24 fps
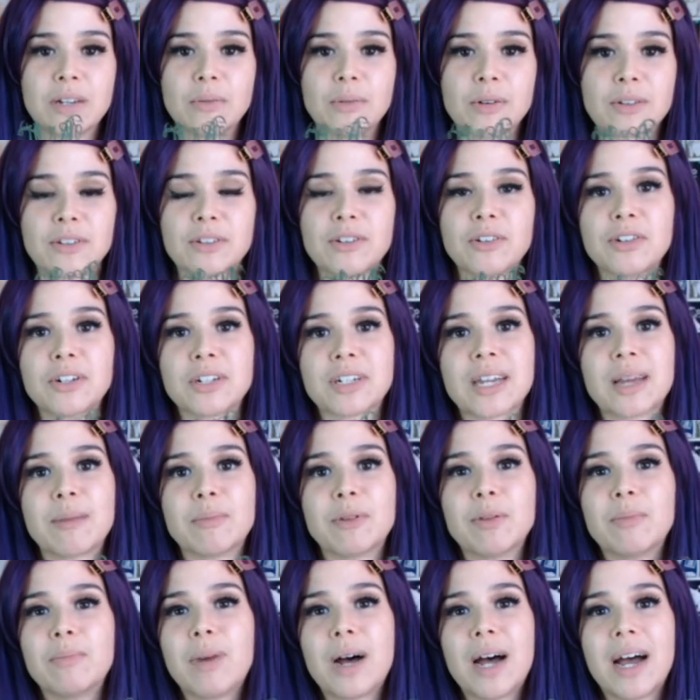it wasn't a good time
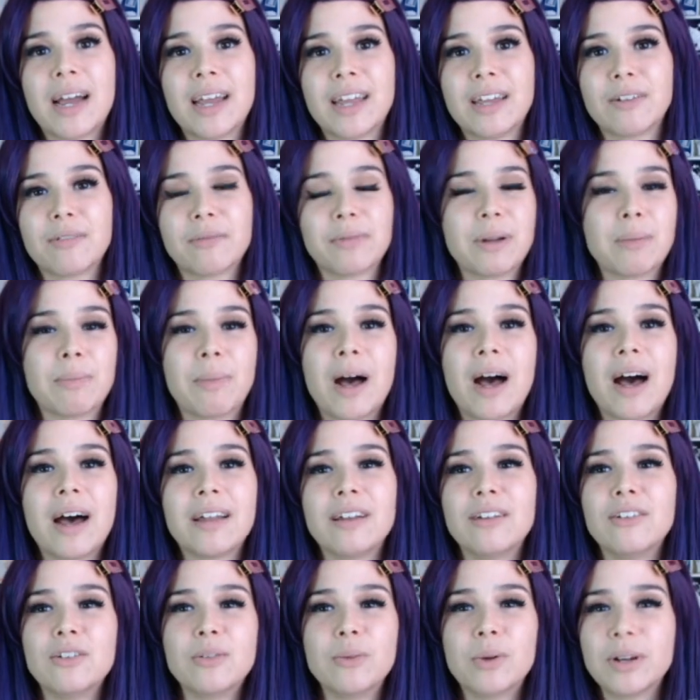to buy and repot
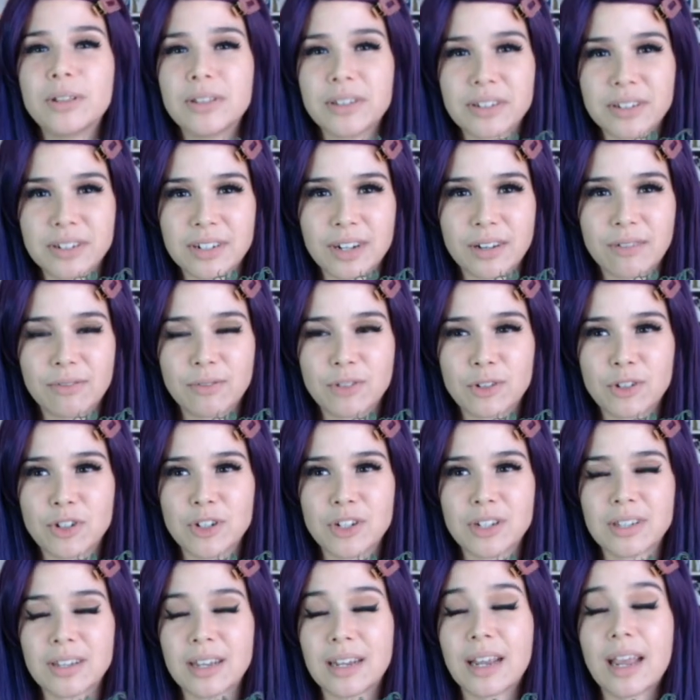and do all this stuff when
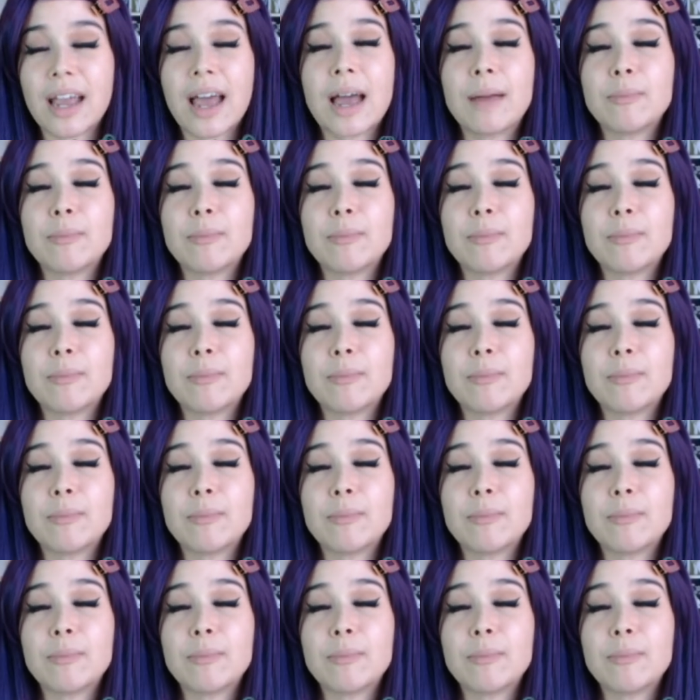she's like,